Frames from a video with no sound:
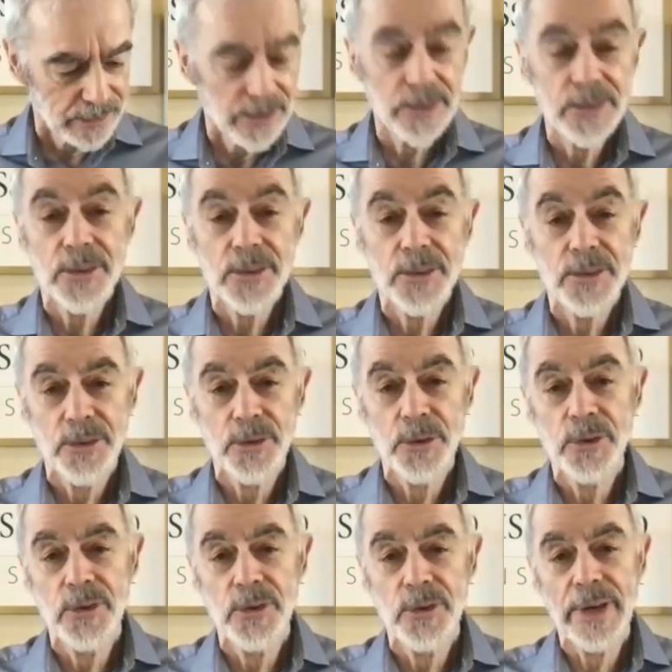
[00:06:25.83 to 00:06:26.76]

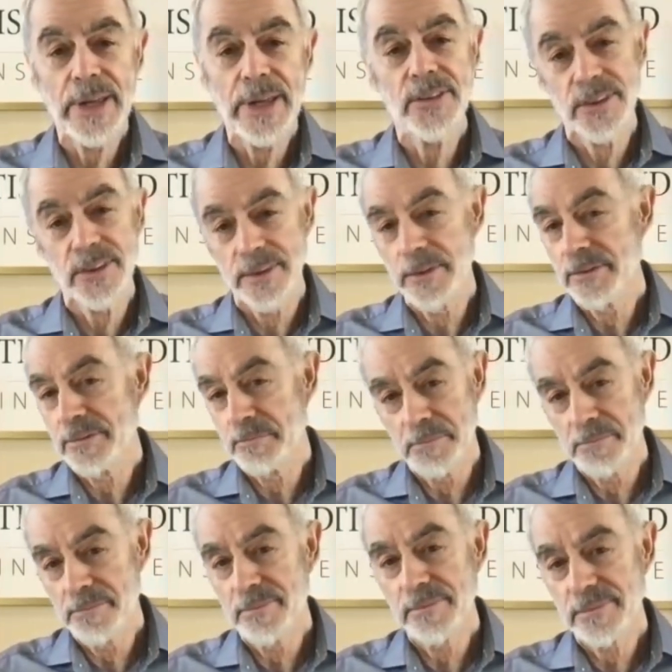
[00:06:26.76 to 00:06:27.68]
you've answered
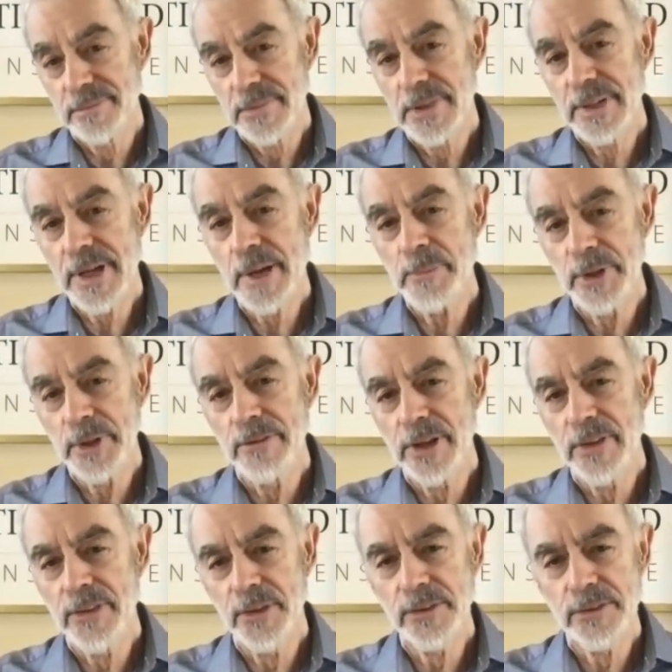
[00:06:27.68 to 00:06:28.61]
a couple of
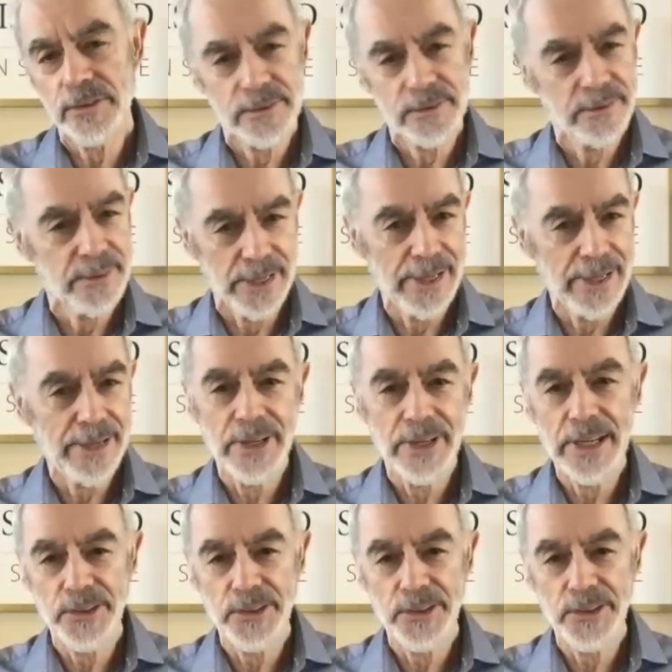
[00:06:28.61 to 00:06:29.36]
others that I haven't